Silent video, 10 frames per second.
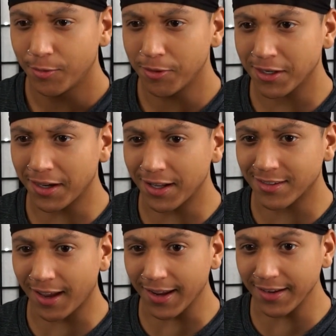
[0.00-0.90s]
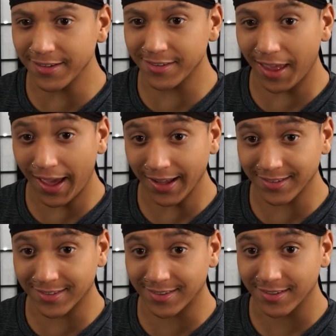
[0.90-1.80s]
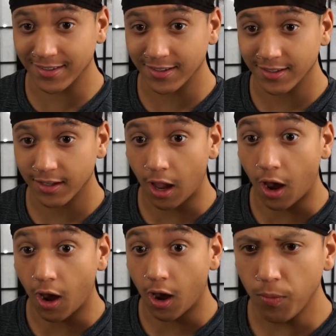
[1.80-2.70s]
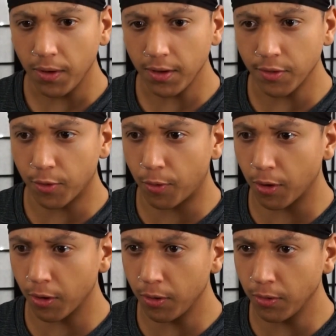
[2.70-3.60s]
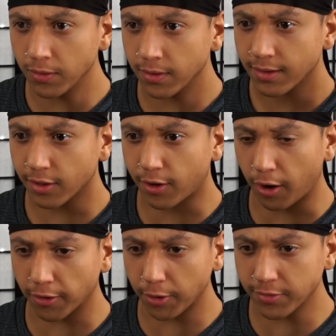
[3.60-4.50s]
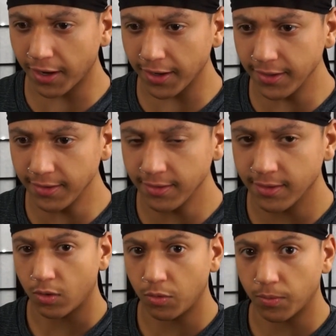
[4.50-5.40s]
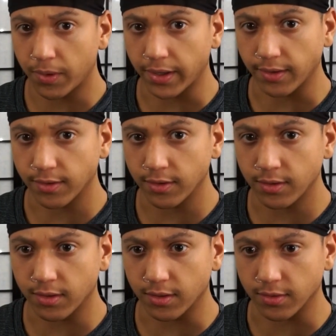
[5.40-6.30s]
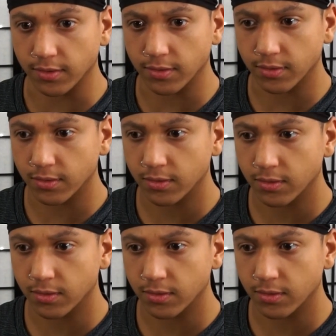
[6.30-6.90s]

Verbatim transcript: What kind of Titan is that? What in the world? Is that the cargo Titan? Oh my goodness.